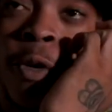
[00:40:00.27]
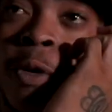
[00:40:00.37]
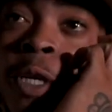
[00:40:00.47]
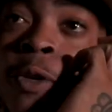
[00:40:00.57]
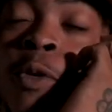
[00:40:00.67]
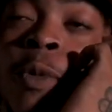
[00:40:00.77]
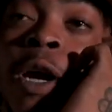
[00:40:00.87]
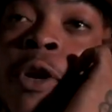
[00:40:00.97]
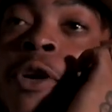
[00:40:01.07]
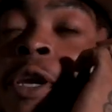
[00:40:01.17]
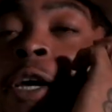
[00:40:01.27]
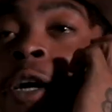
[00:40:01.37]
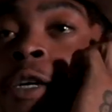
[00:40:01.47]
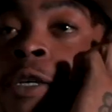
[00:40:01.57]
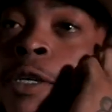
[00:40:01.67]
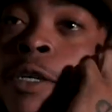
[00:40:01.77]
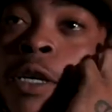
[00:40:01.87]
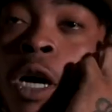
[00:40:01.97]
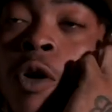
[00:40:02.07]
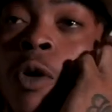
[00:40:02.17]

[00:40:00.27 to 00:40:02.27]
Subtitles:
you know, so do me a ring there. I go